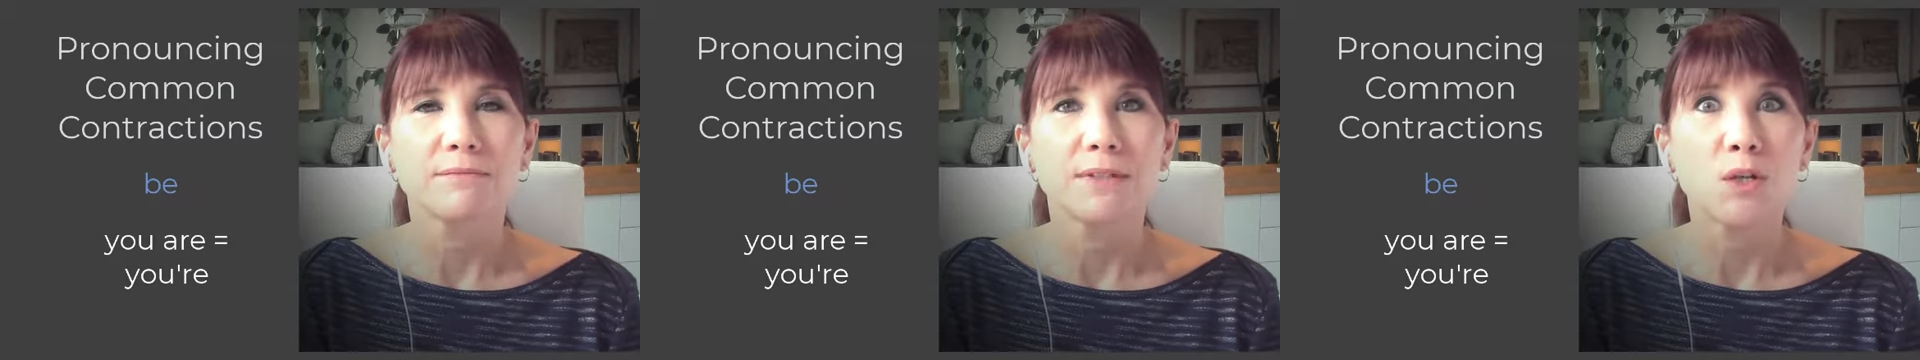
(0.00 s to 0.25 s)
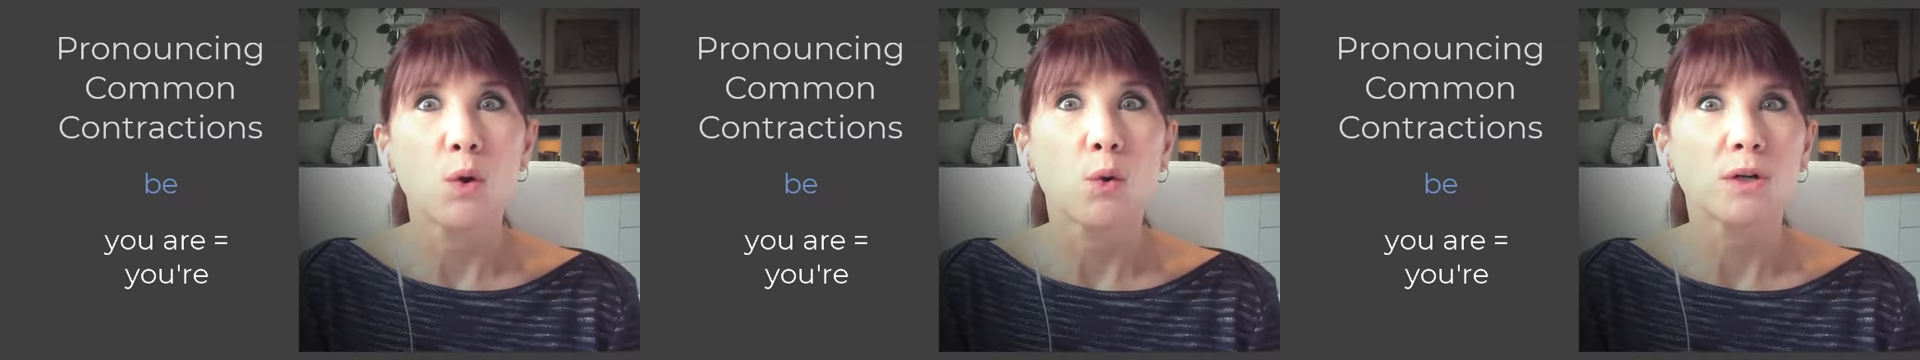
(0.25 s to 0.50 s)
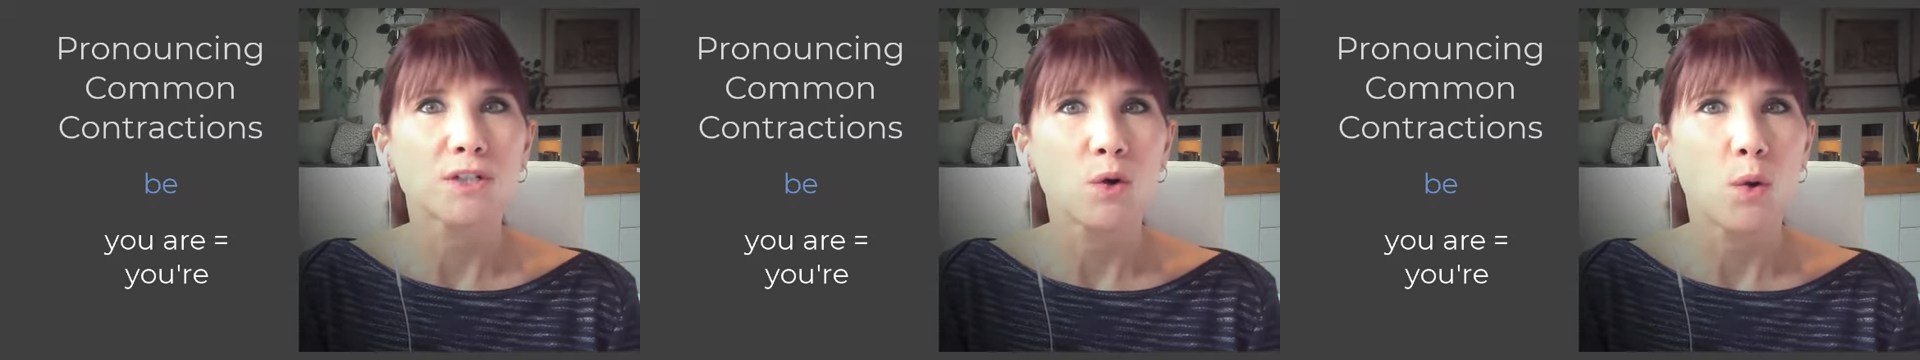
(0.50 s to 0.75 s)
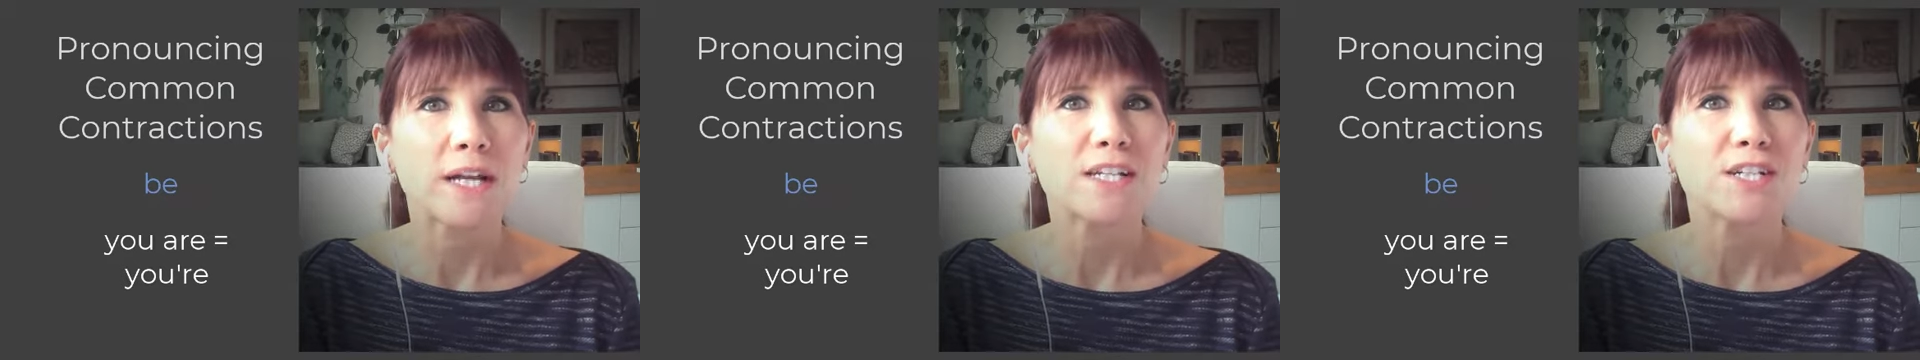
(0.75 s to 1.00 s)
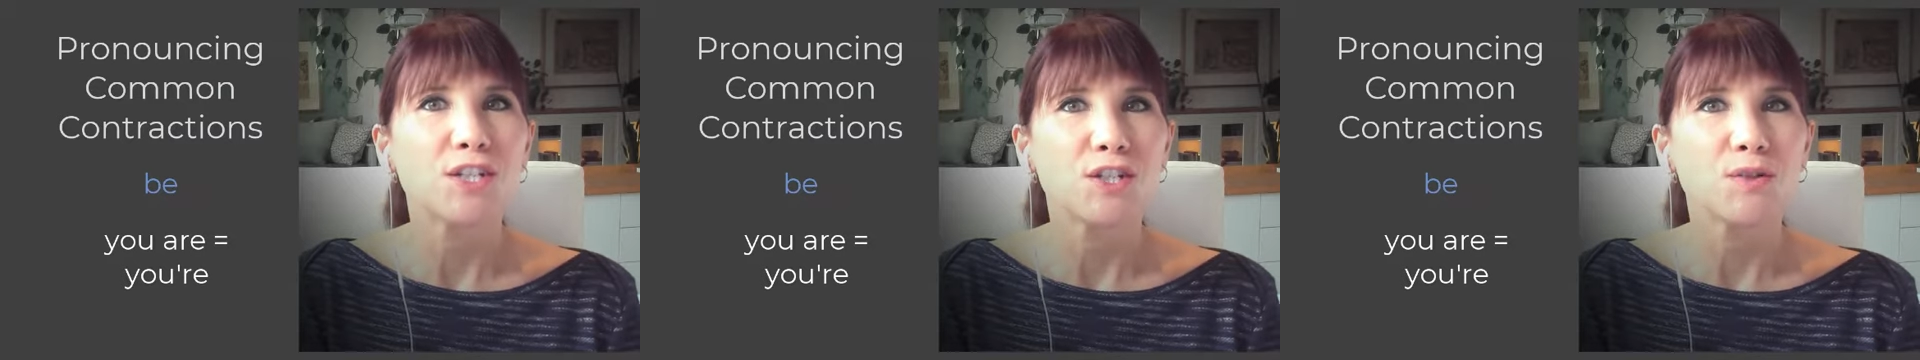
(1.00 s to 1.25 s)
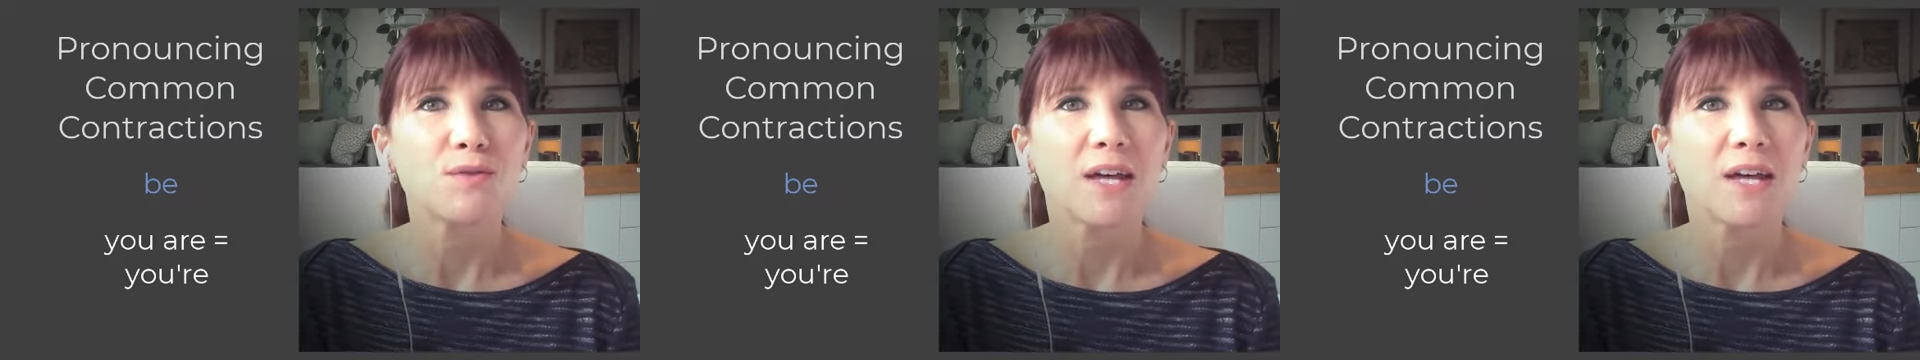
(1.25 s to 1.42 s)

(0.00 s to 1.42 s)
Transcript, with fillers: You're going to do